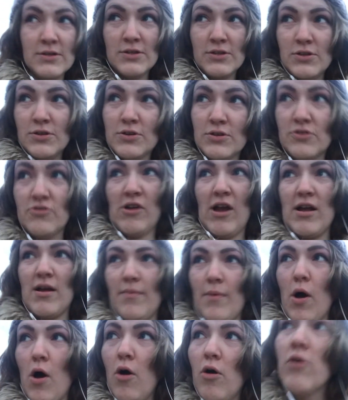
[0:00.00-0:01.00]
You could drag him
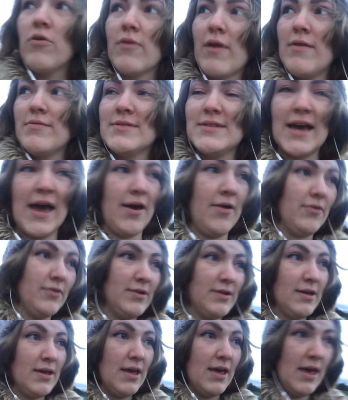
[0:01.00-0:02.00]
all around town
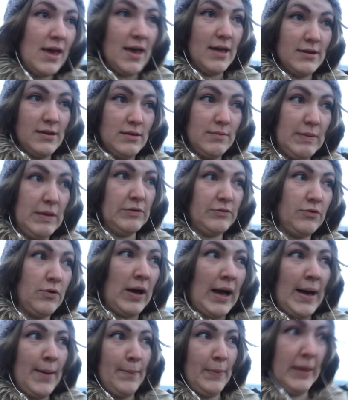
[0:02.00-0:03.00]
and he'd be so
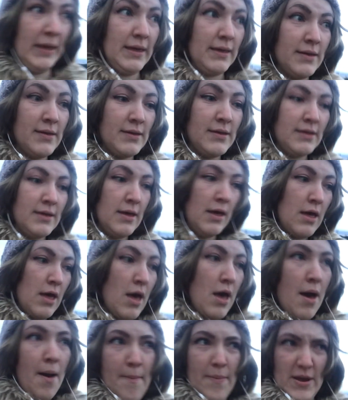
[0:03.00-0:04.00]
happy.
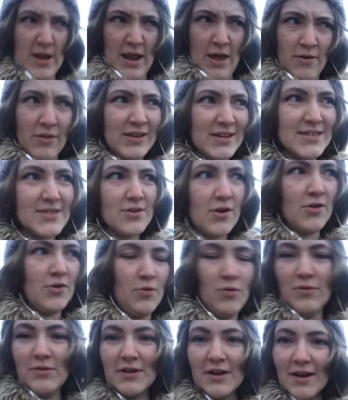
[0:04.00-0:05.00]
But now that he's gotten
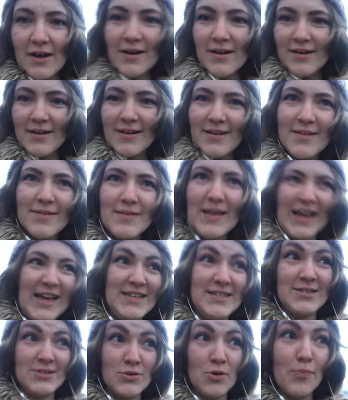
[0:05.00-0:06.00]
older, he's
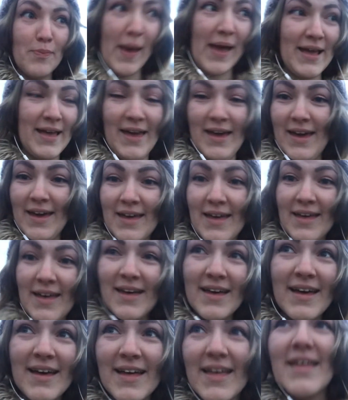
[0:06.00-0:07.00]
so picky.
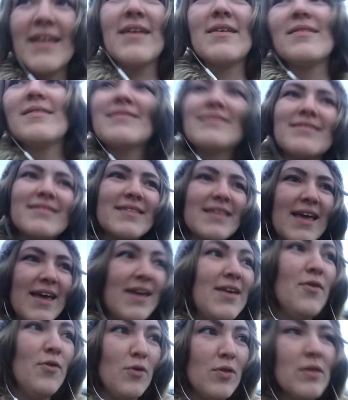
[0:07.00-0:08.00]

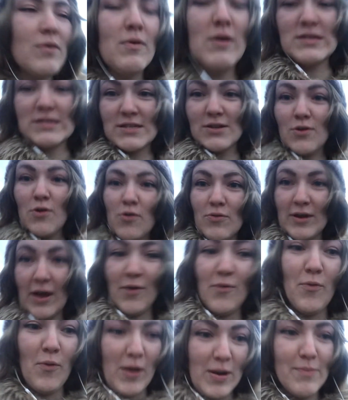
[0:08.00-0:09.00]
He only wants to go
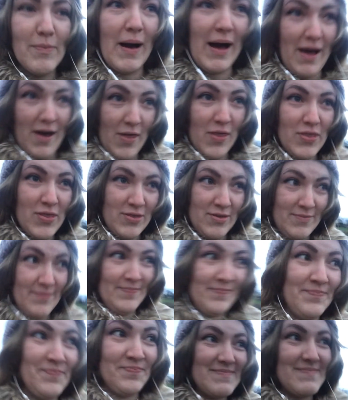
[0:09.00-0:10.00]
down one path,
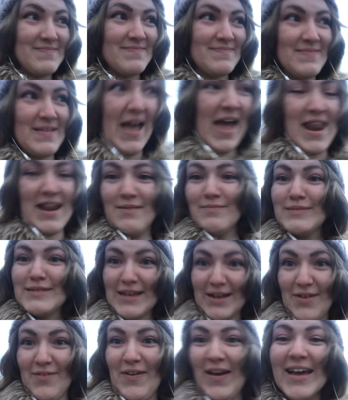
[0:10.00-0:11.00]
and I'm
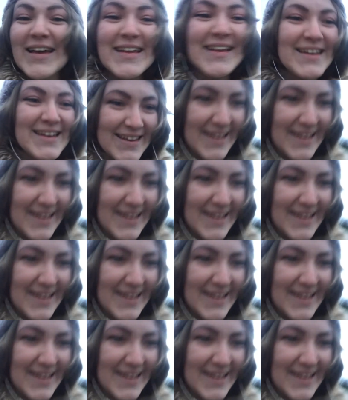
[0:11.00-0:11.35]
sick of it.